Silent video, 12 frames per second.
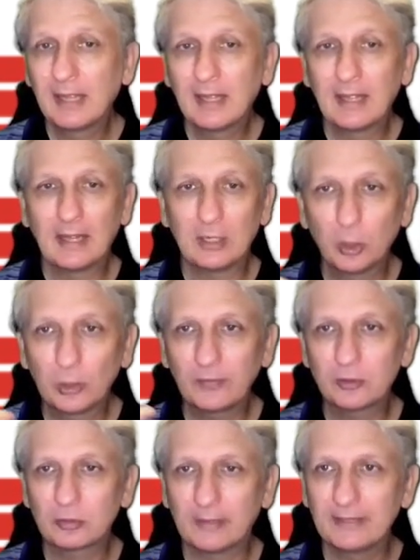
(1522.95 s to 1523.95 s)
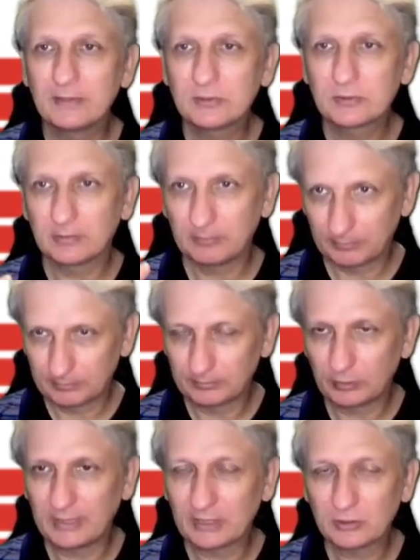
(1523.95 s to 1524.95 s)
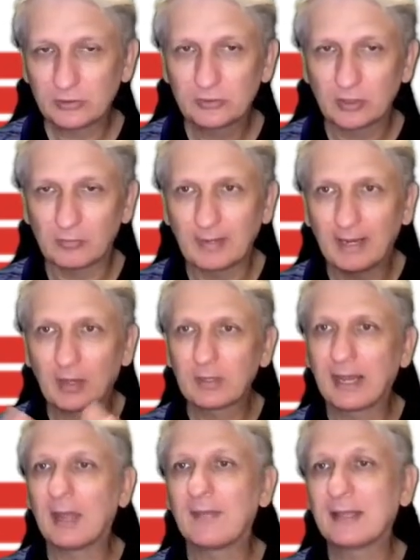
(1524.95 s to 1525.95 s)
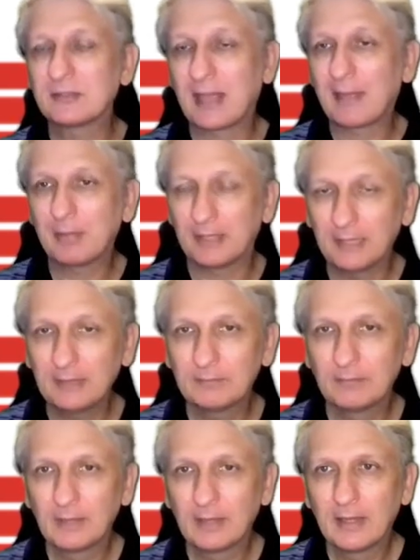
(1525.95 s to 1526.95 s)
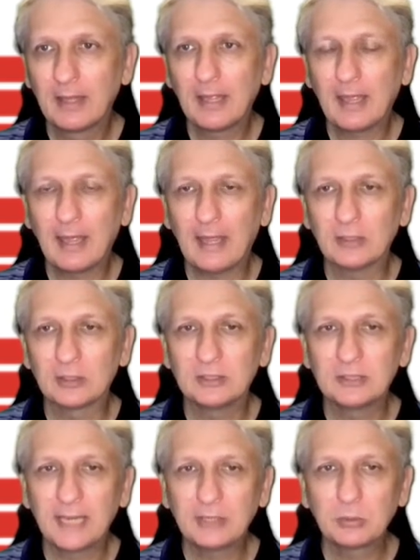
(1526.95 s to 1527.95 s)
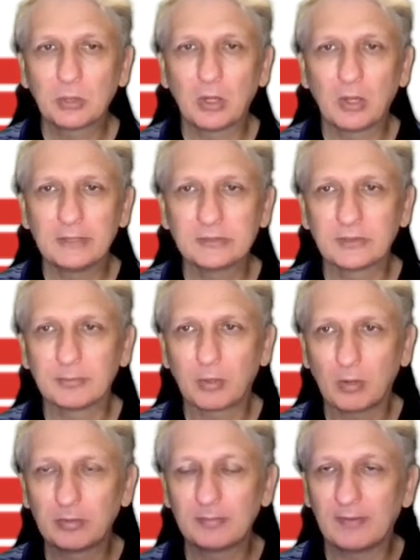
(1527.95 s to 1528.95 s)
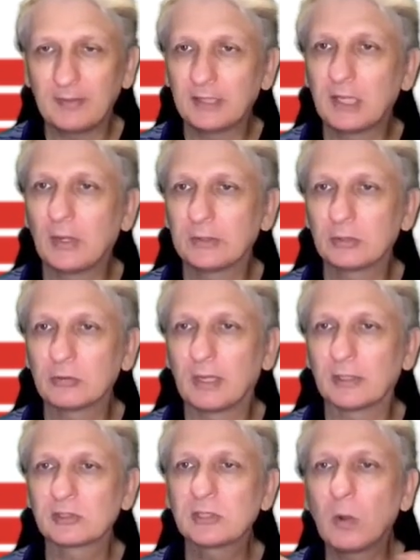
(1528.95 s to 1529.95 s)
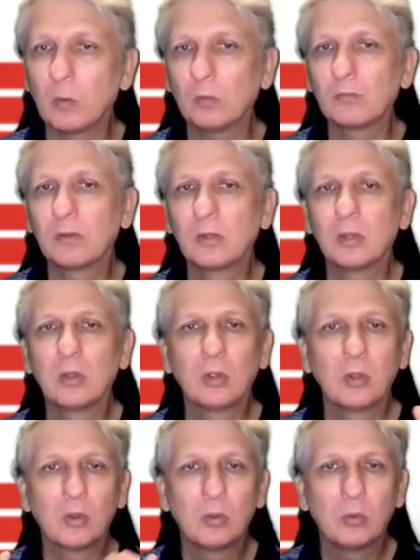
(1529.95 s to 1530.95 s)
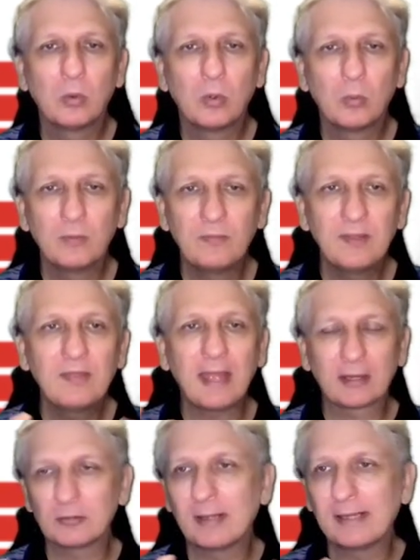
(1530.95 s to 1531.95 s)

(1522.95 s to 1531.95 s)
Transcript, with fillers: look at the trends and predictions around how that's happening, and contextualize the problem that they're going to try to solve within that greater